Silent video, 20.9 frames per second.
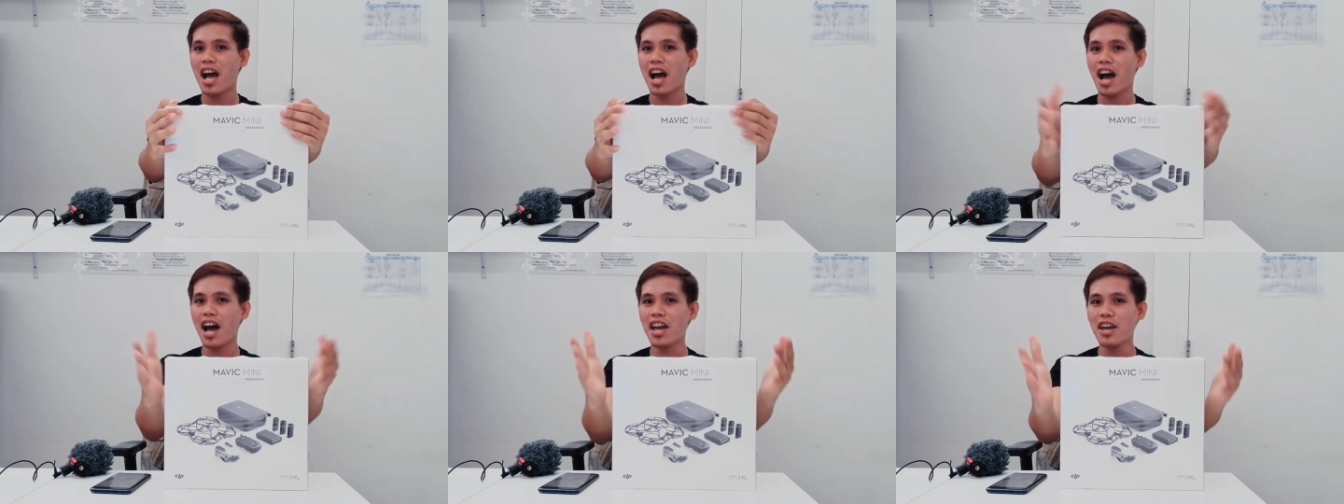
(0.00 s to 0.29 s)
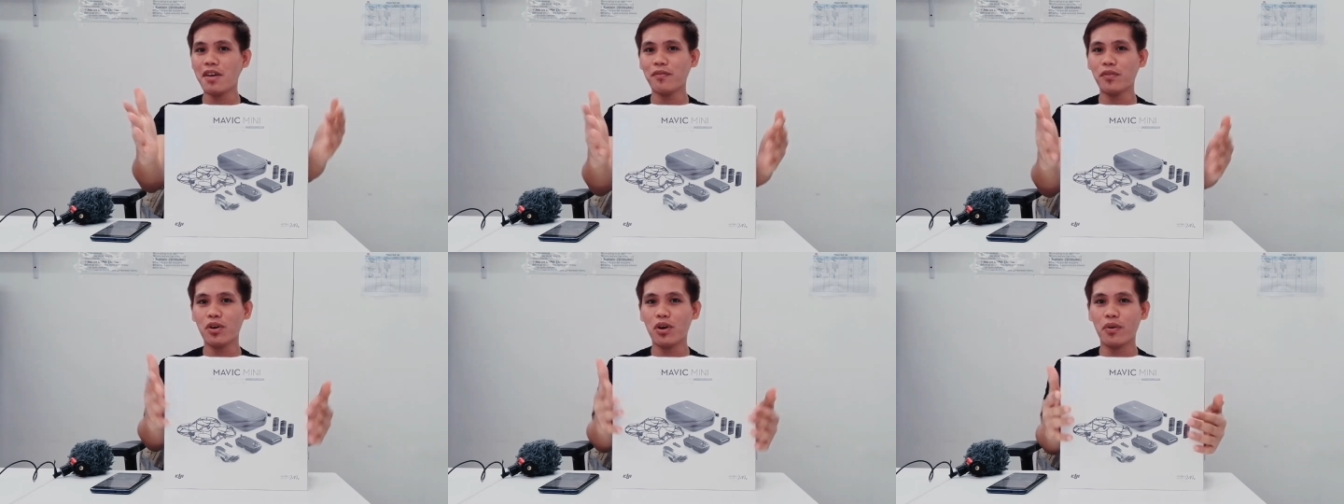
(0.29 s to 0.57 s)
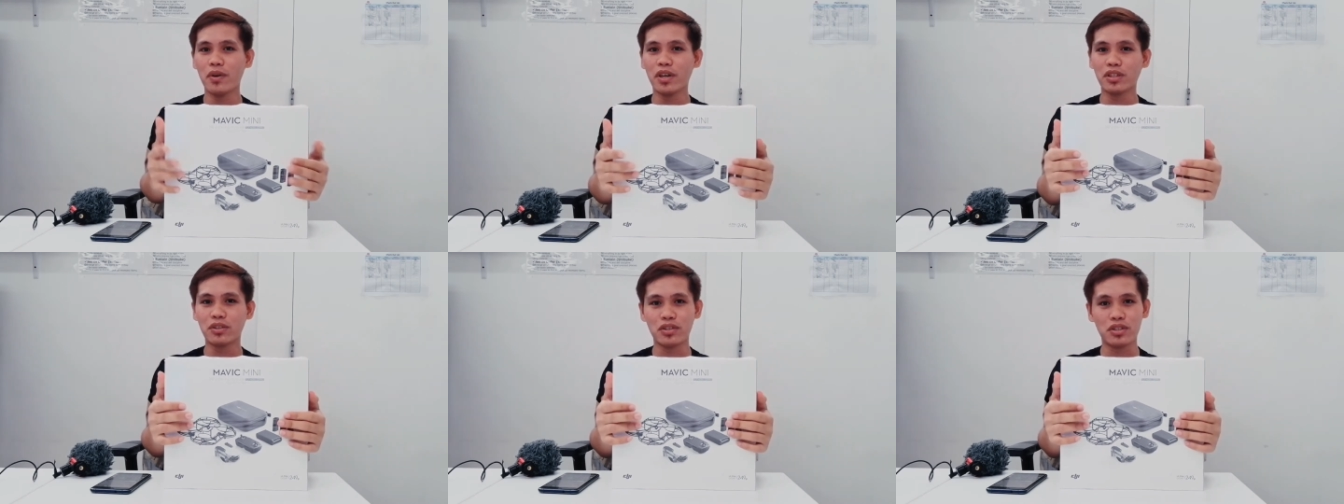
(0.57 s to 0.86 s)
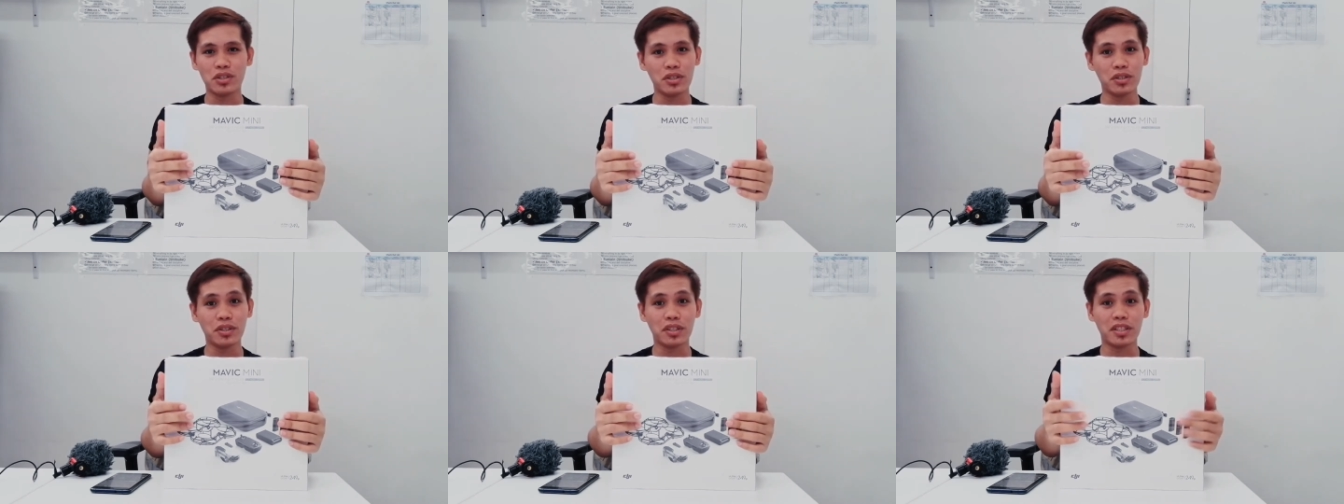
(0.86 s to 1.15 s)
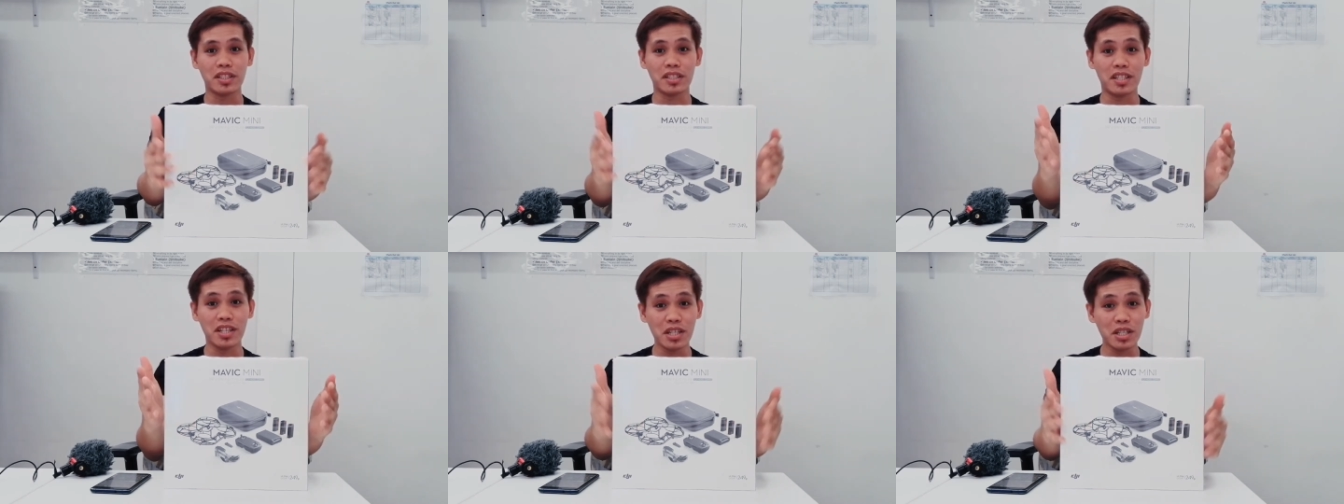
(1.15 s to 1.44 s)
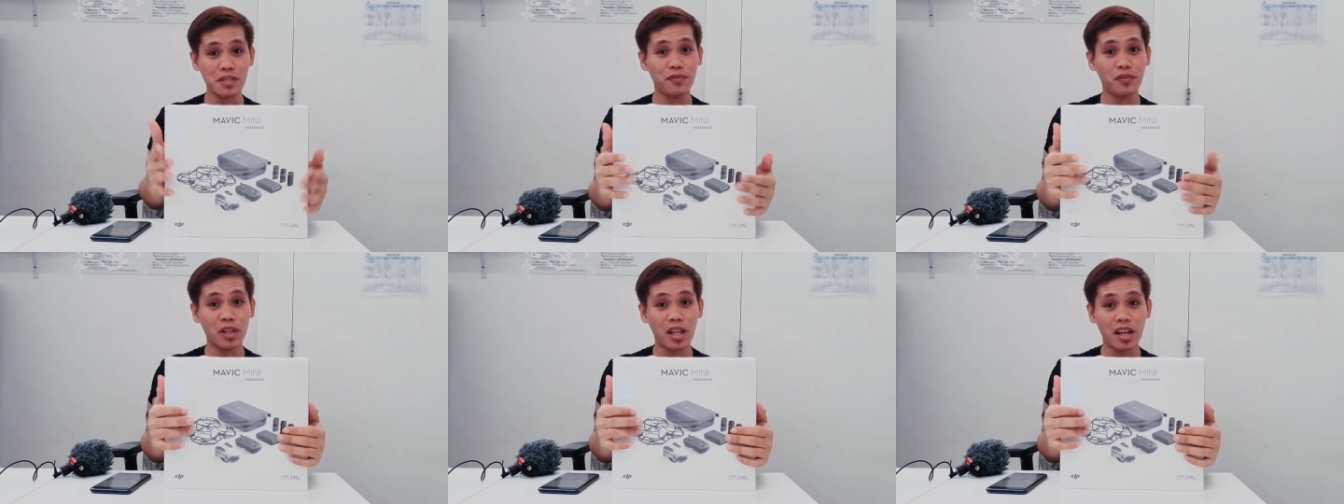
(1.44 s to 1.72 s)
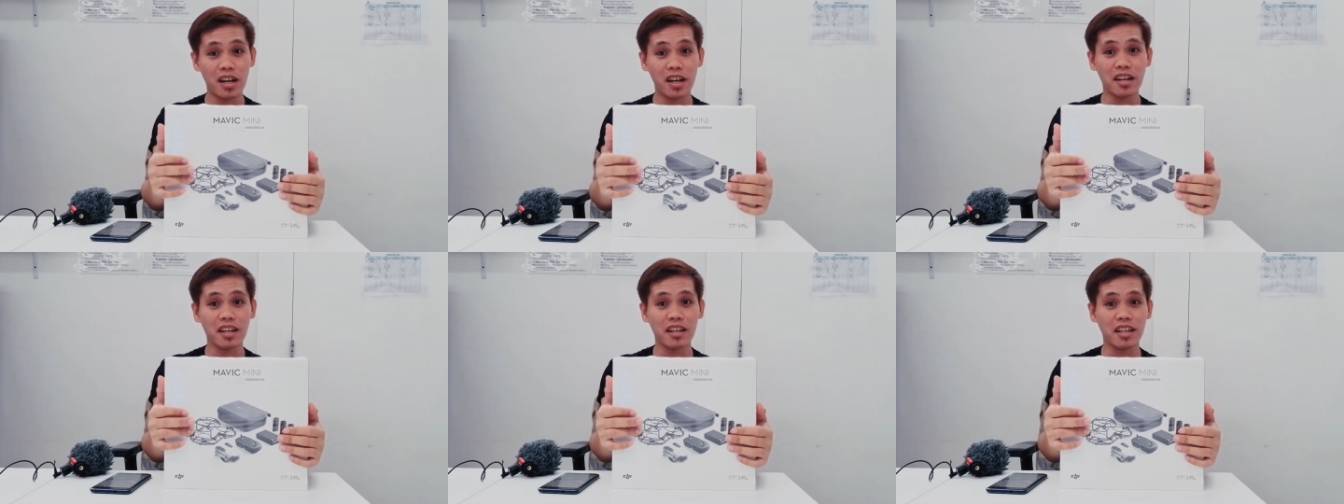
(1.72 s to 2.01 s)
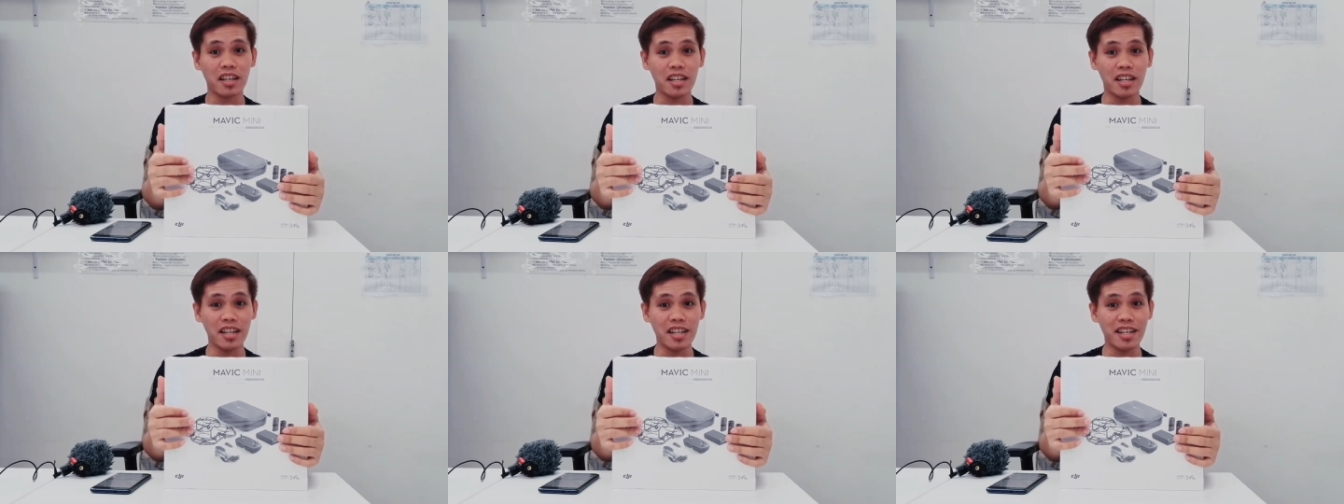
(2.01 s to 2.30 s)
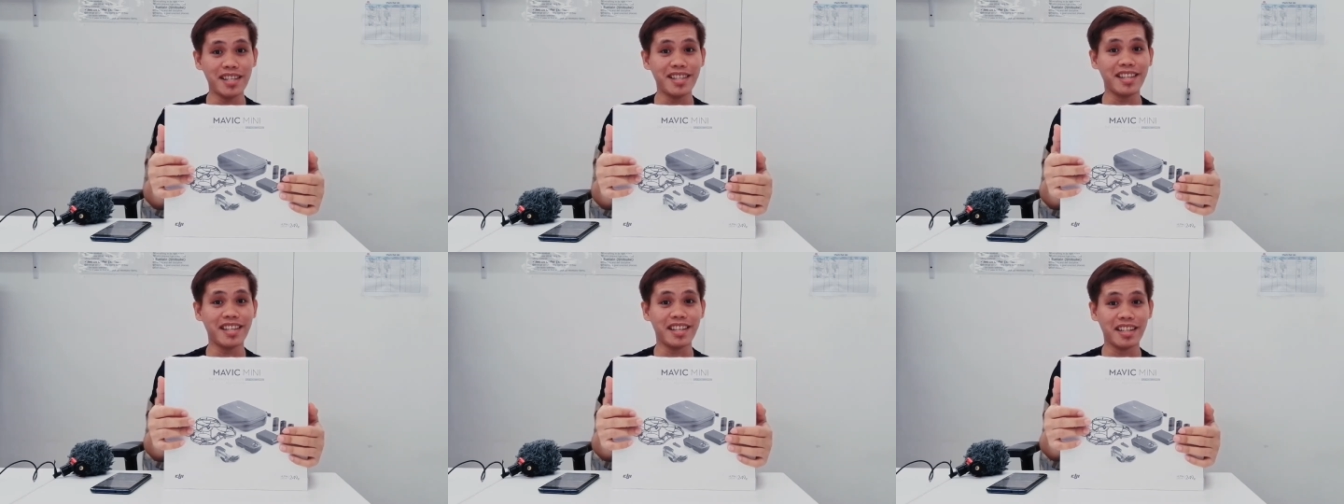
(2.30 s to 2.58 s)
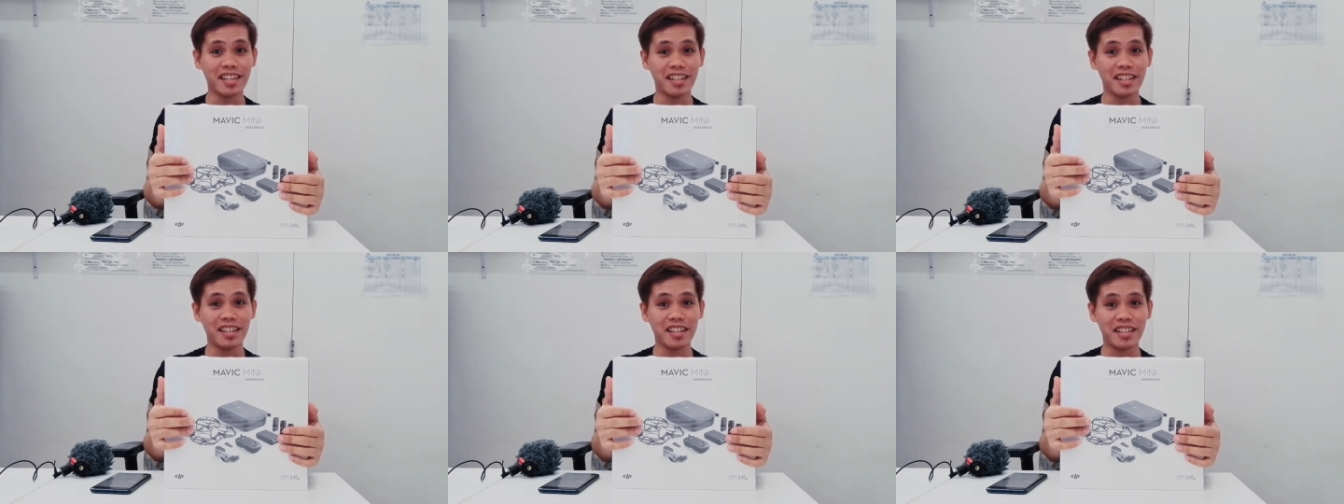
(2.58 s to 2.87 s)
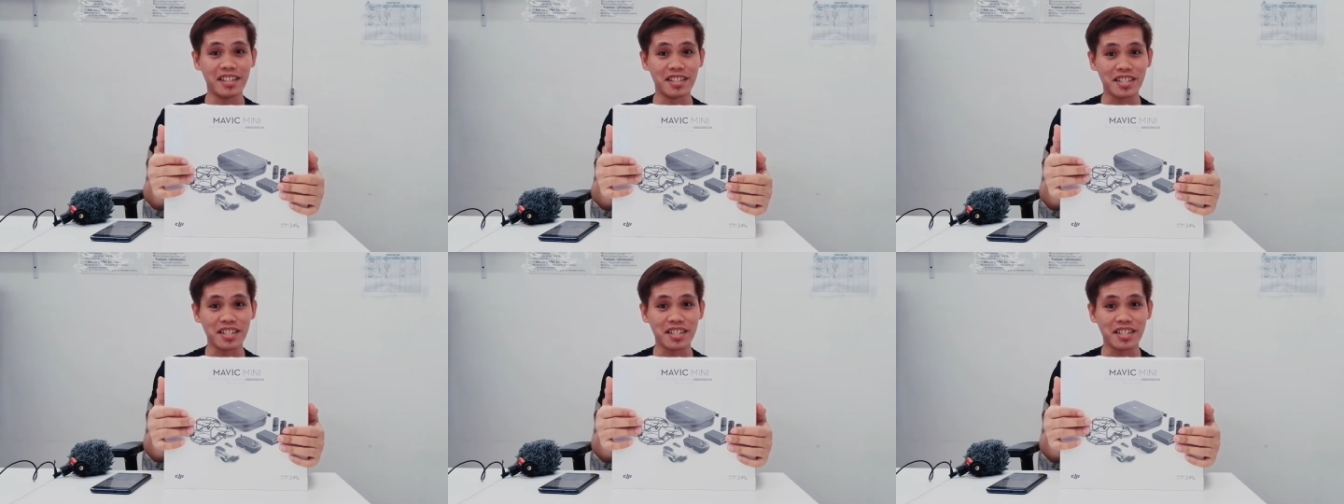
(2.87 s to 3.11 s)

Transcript: I am going to shoot this vlog in English.